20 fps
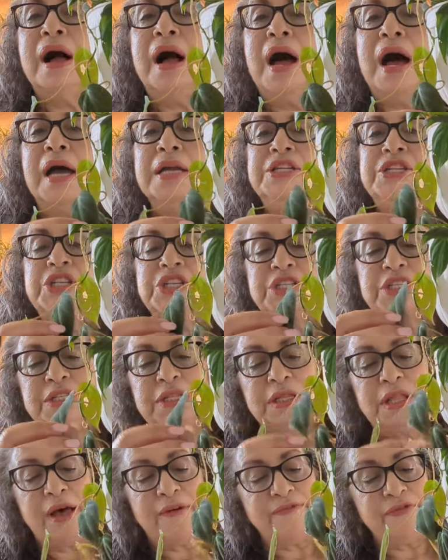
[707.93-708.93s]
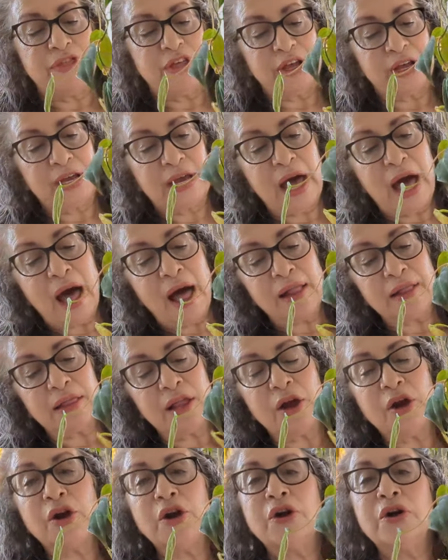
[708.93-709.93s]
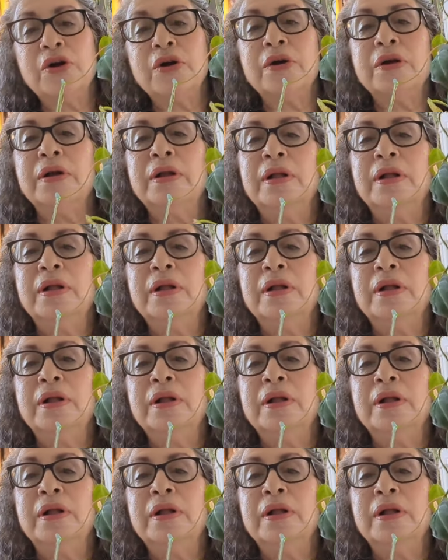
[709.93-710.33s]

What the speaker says: I just love the color.